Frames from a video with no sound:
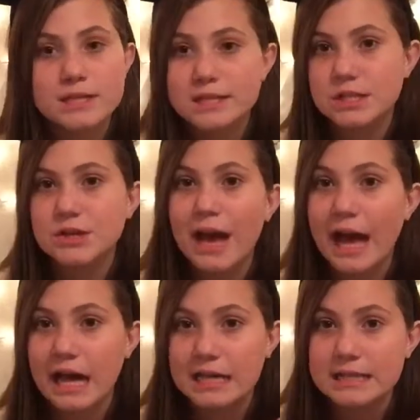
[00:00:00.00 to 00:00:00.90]
sister
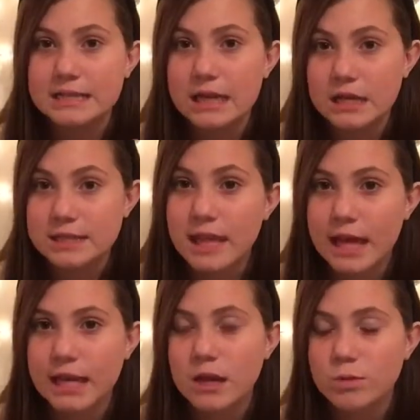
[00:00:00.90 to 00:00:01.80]
has a
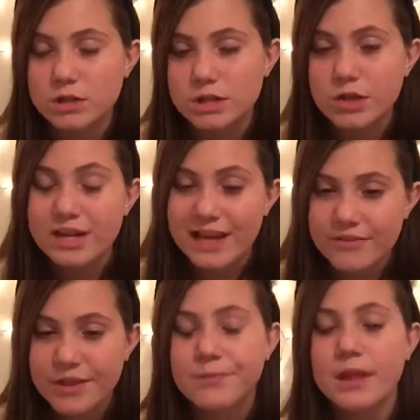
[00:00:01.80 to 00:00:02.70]
son, which is her
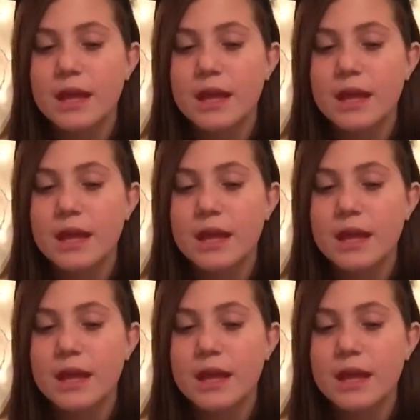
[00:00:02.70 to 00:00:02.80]
nephew.